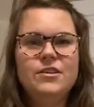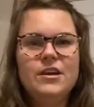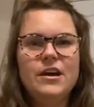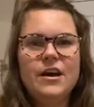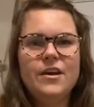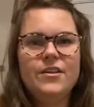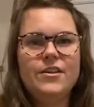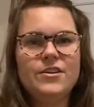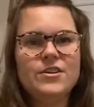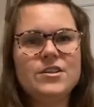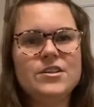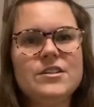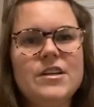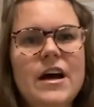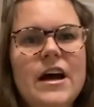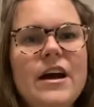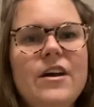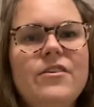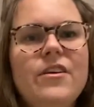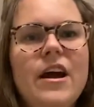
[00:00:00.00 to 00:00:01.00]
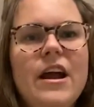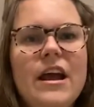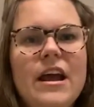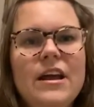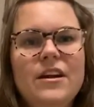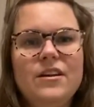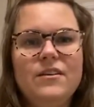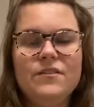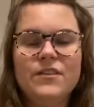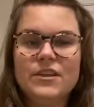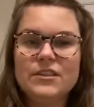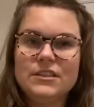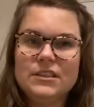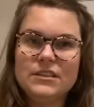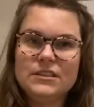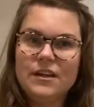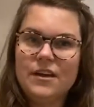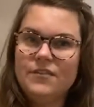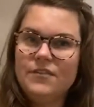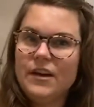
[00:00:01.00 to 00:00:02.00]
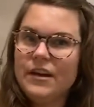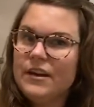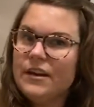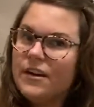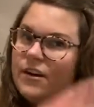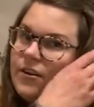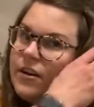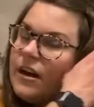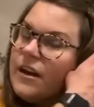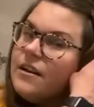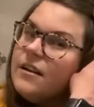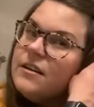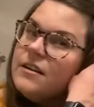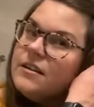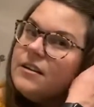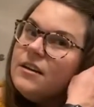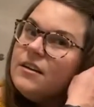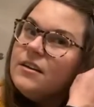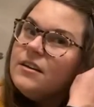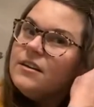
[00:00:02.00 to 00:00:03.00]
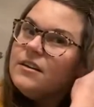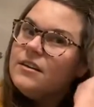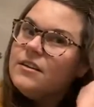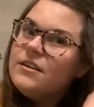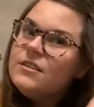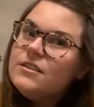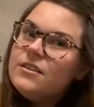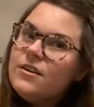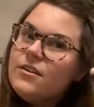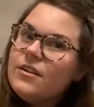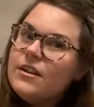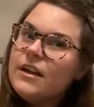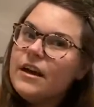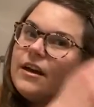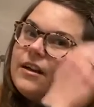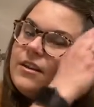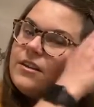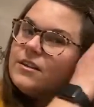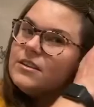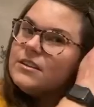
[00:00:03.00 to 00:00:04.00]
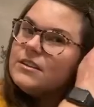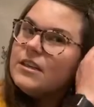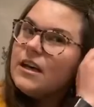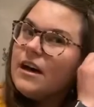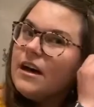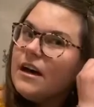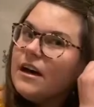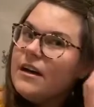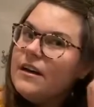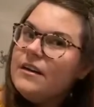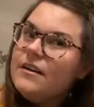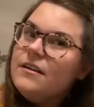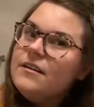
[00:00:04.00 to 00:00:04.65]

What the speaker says: other side, right-handed versus left-handed? Okay, so the other side,